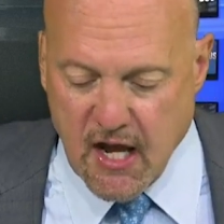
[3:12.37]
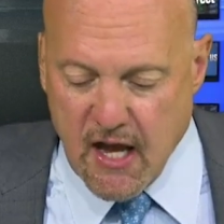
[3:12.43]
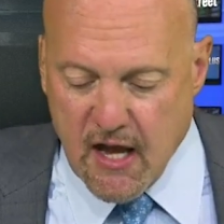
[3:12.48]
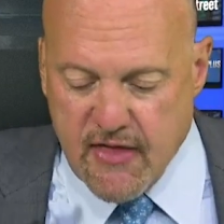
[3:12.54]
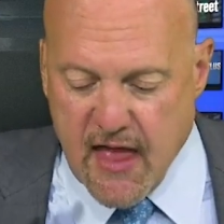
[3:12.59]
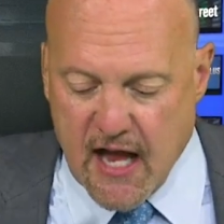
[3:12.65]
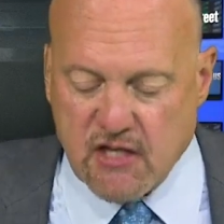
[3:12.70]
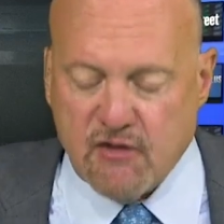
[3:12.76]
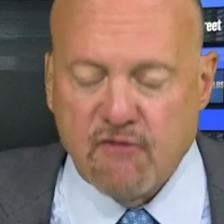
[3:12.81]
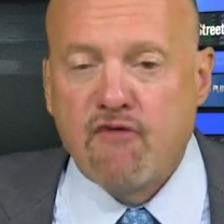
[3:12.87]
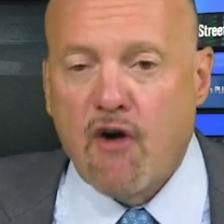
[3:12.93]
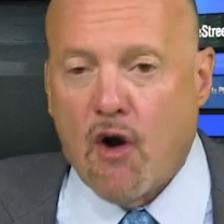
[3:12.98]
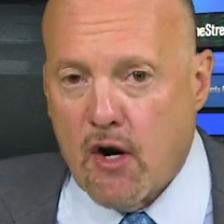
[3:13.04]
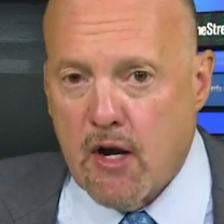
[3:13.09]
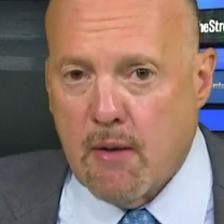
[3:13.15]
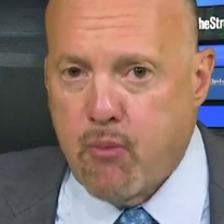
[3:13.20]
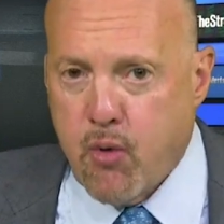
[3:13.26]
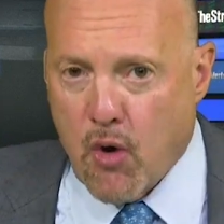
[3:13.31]
That's
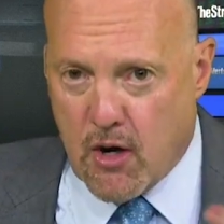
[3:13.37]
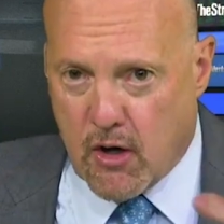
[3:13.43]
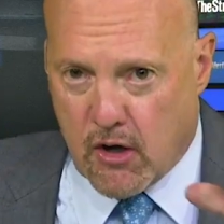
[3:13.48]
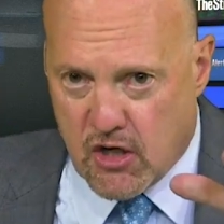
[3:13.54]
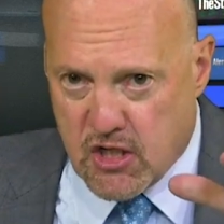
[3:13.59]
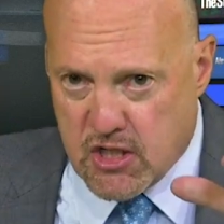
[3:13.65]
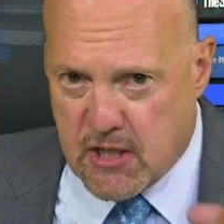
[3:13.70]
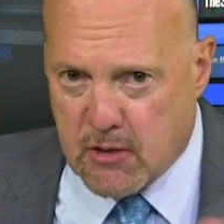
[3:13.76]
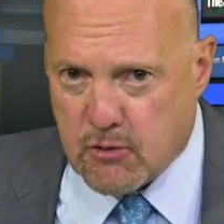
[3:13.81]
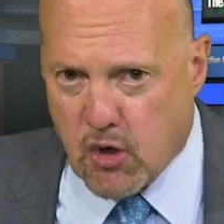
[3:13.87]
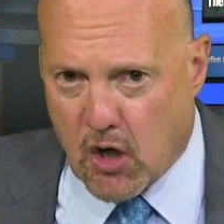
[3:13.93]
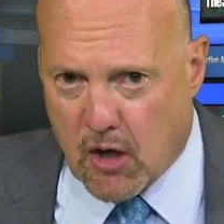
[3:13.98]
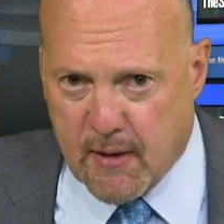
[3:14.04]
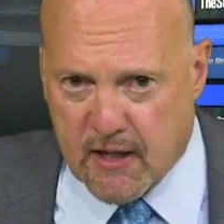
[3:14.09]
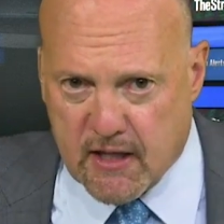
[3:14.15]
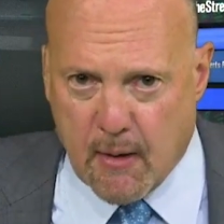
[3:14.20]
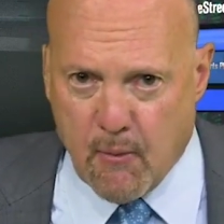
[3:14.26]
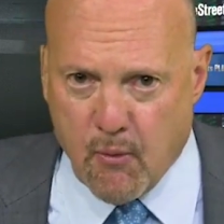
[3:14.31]
very important. I'm going to talk
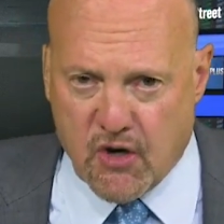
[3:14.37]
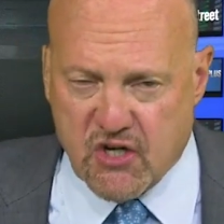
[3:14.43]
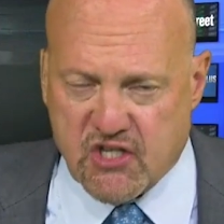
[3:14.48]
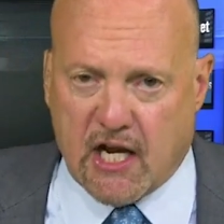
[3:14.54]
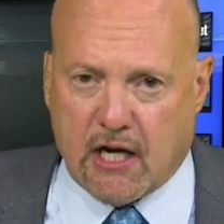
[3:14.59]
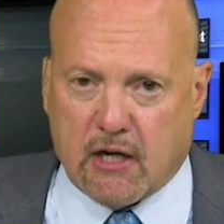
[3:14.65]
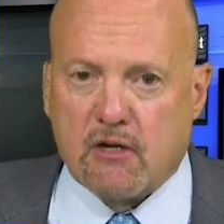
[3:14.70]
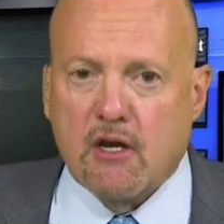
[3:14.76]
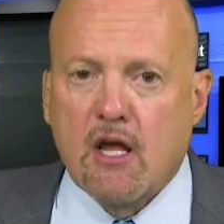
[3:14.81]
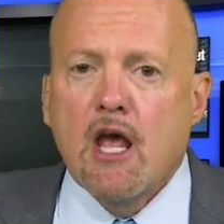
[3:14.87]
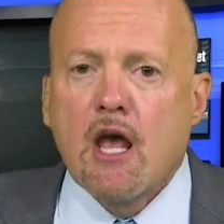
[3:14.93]
about that more in a second.